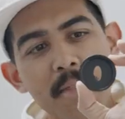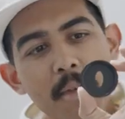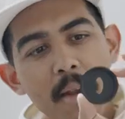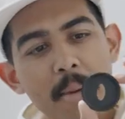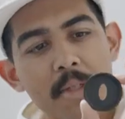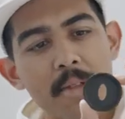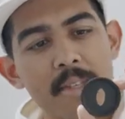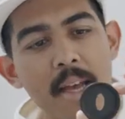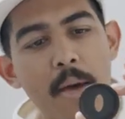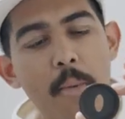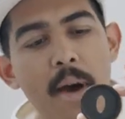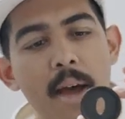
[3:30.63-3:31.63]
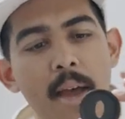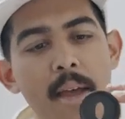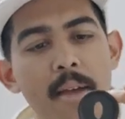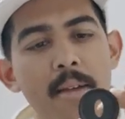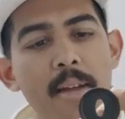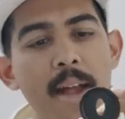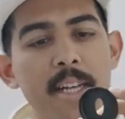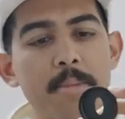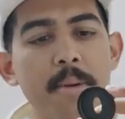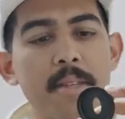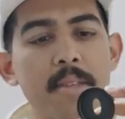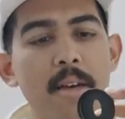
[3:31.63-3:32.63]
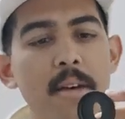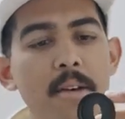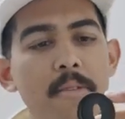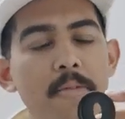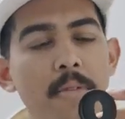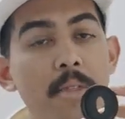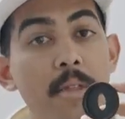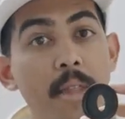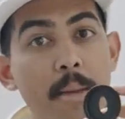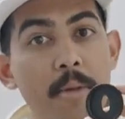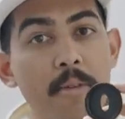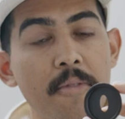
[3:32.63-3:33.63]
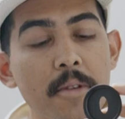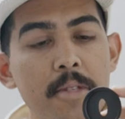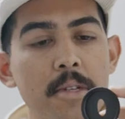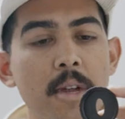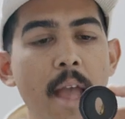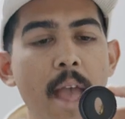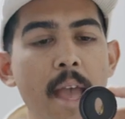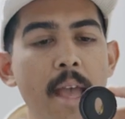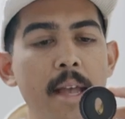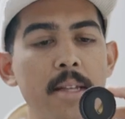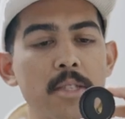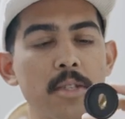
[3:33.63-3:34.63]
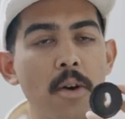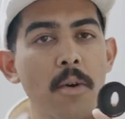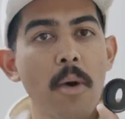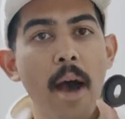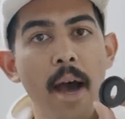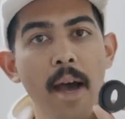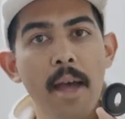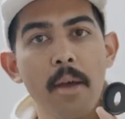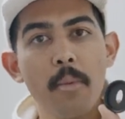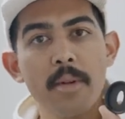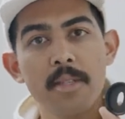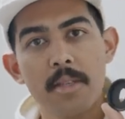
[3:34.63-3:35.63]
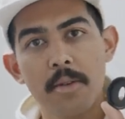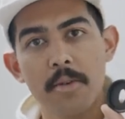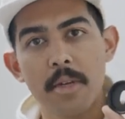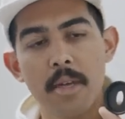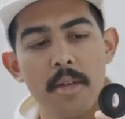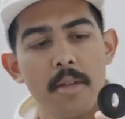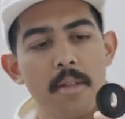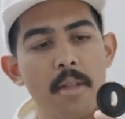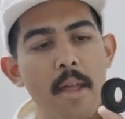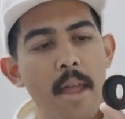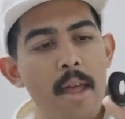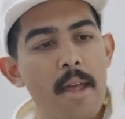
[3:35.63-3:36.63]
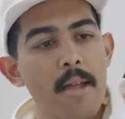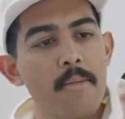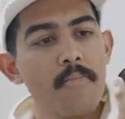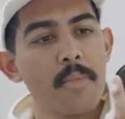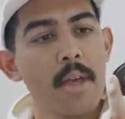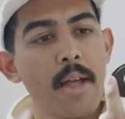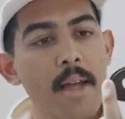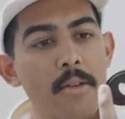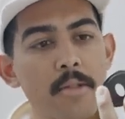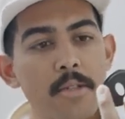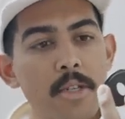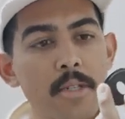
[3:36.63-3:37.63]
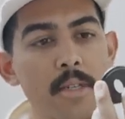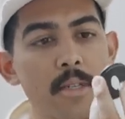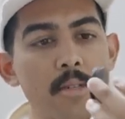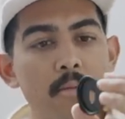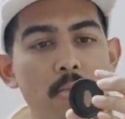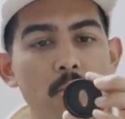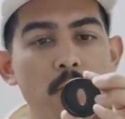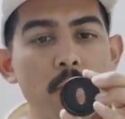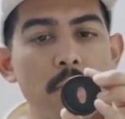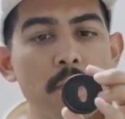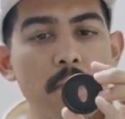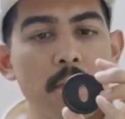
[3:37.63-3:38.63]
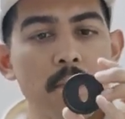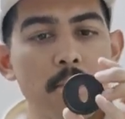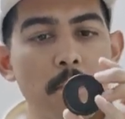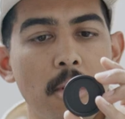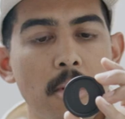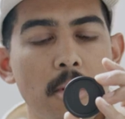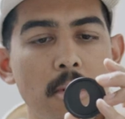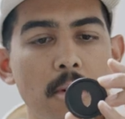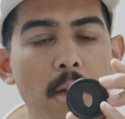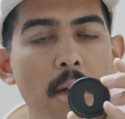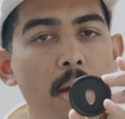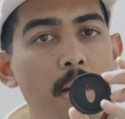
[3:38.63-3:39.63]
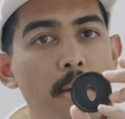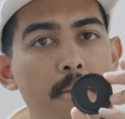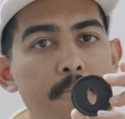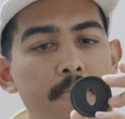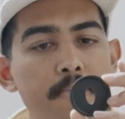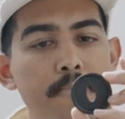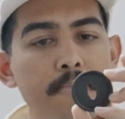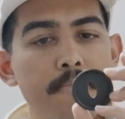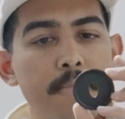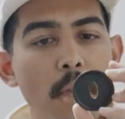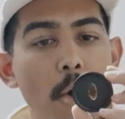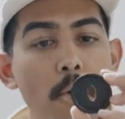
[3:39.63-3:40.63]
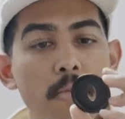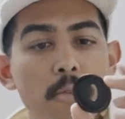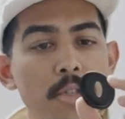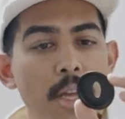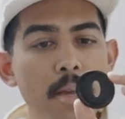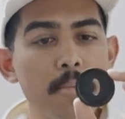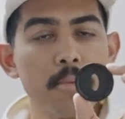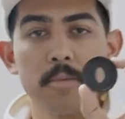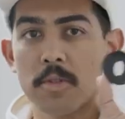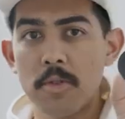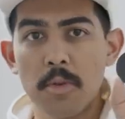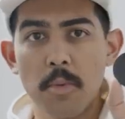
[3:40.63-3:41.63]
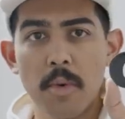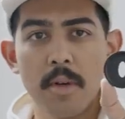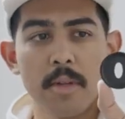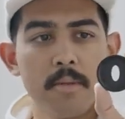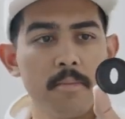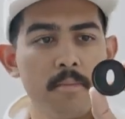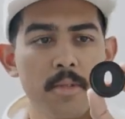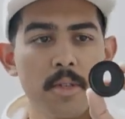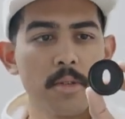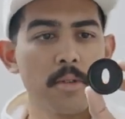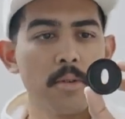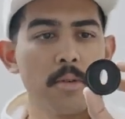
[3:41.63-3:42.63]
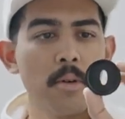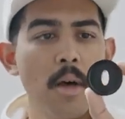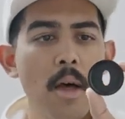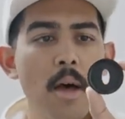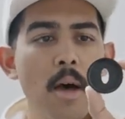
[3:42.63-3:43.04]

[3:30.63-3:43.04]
I thought about the DIY aspect of the name of the filter. And so I went to the Cricut and cut out just this really small oval shape, 2:1 circle,